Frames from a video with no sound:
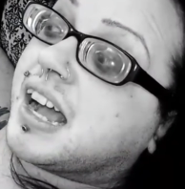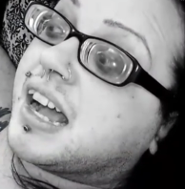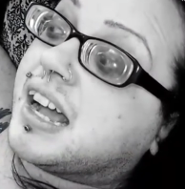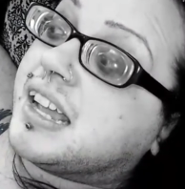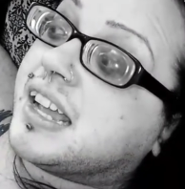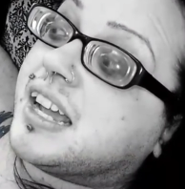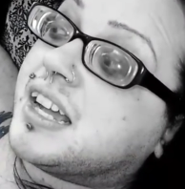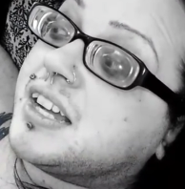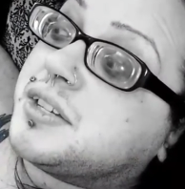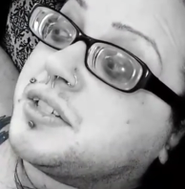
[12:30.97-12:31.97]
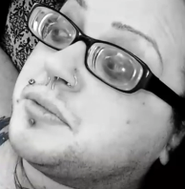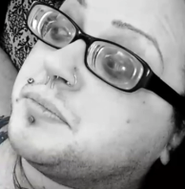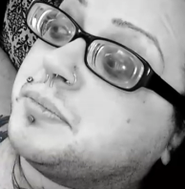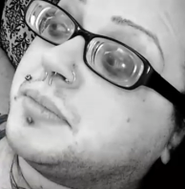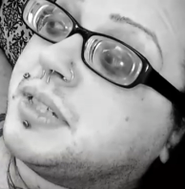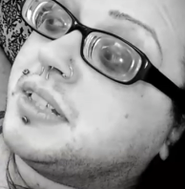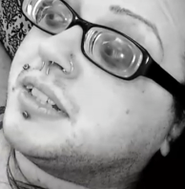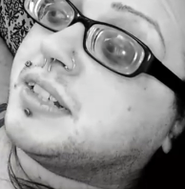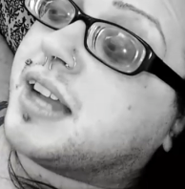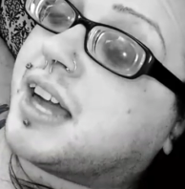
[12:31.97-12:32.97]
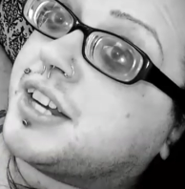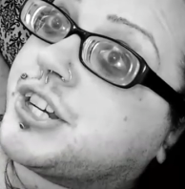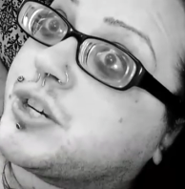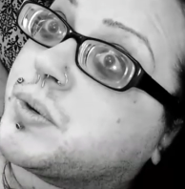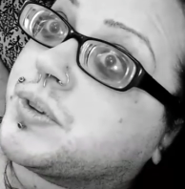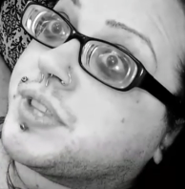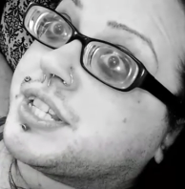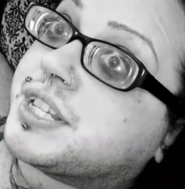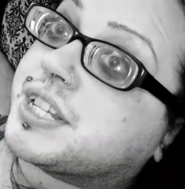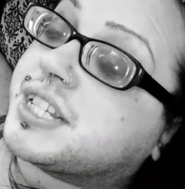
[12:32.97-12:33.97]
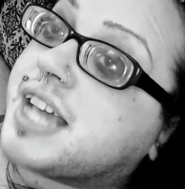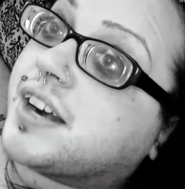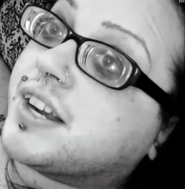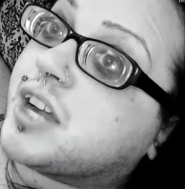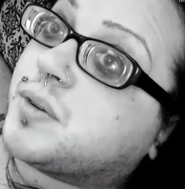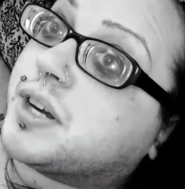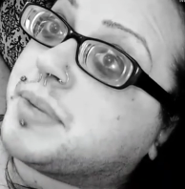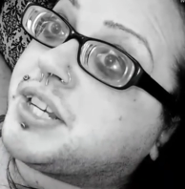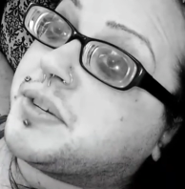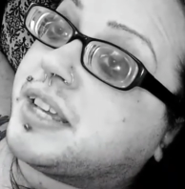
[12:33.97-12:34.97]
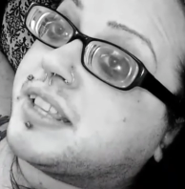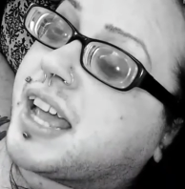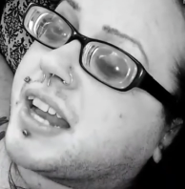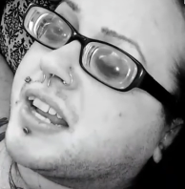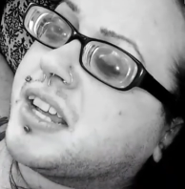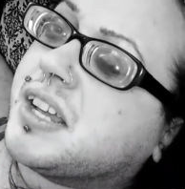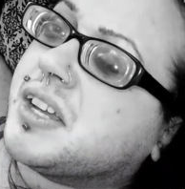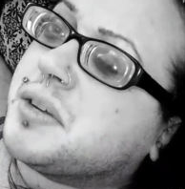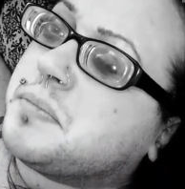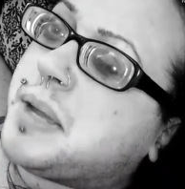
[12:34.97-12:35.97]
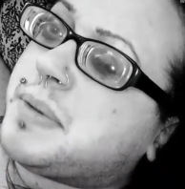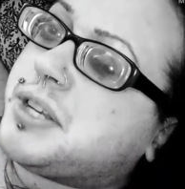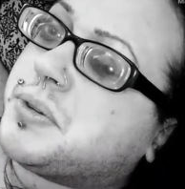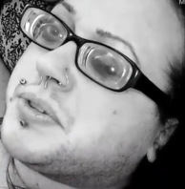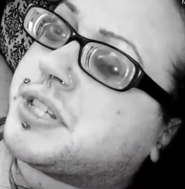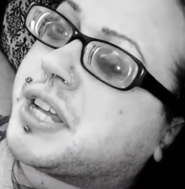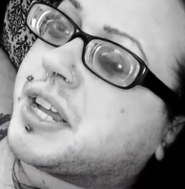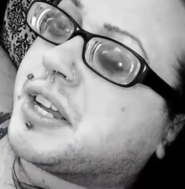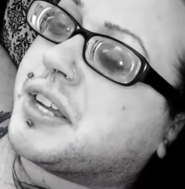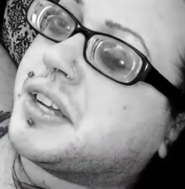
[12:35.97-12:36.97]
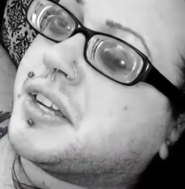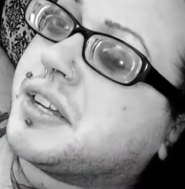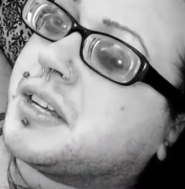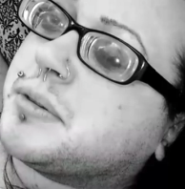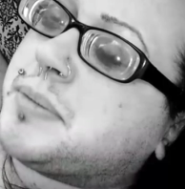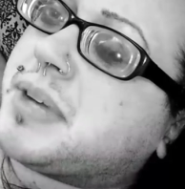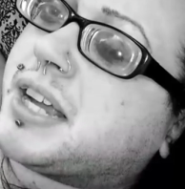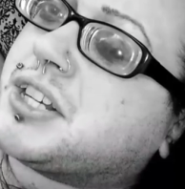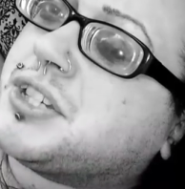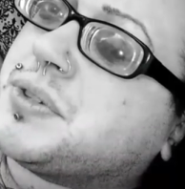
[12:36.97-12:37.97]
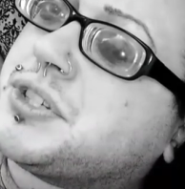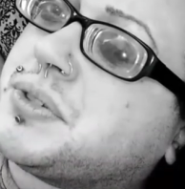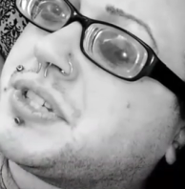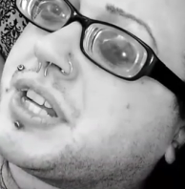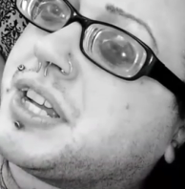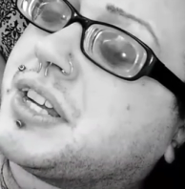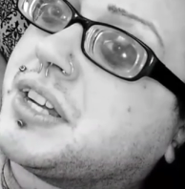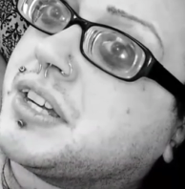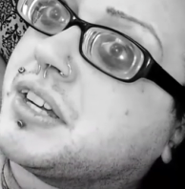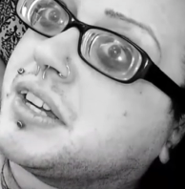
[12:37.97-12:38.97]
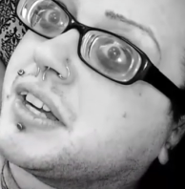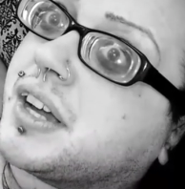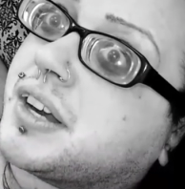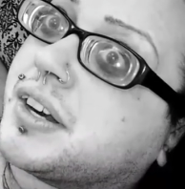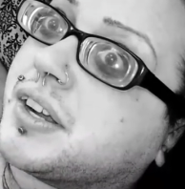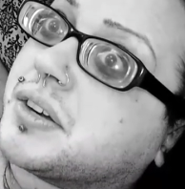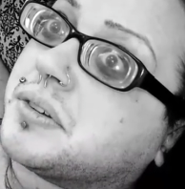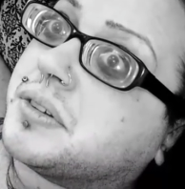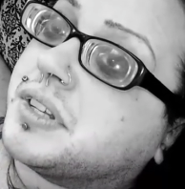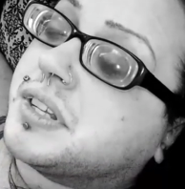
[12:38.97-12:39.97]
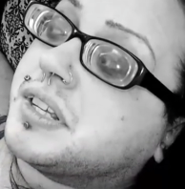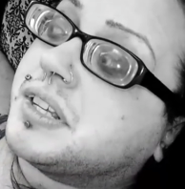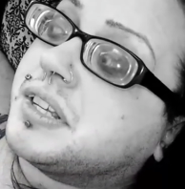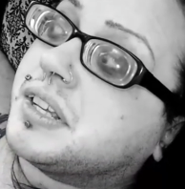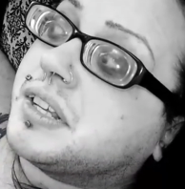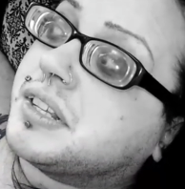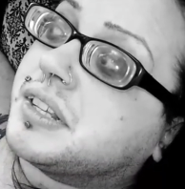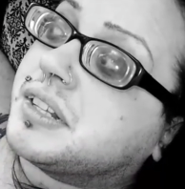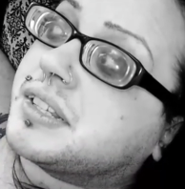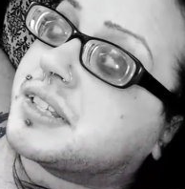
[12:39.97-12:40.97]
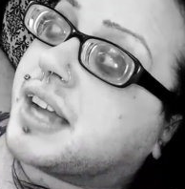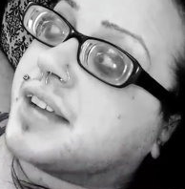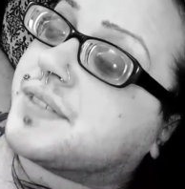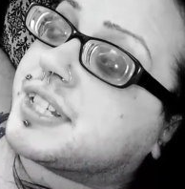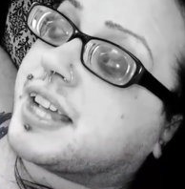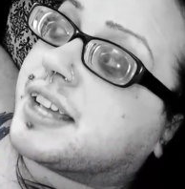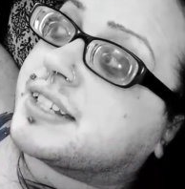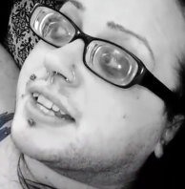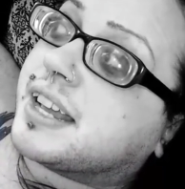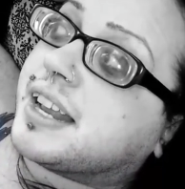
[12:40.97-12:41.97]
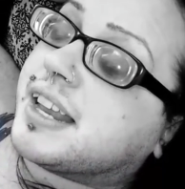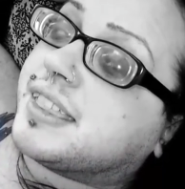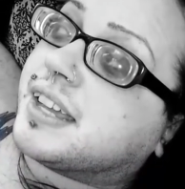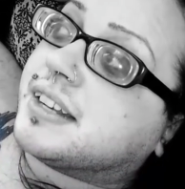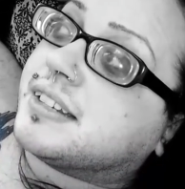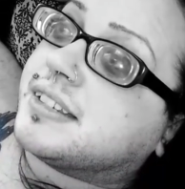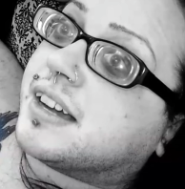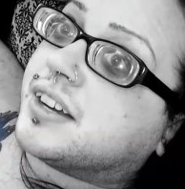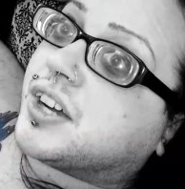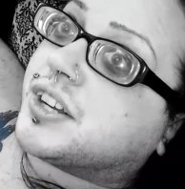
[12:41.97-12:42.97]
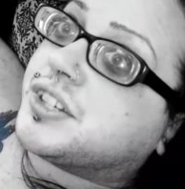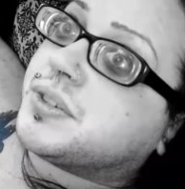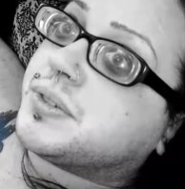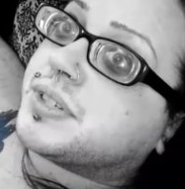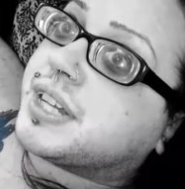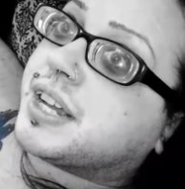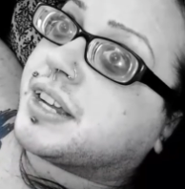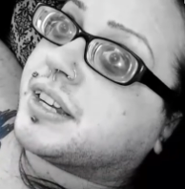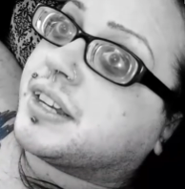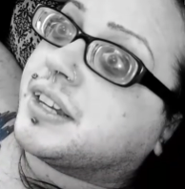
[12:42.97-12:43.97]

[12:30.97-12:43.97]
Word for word: I am not sure this is a Saturday I want to be doing that. Maybe Tuesday. Maybe I can do it Tuesday. I don't know. It's kind of a task to get anything done on a Tuesday.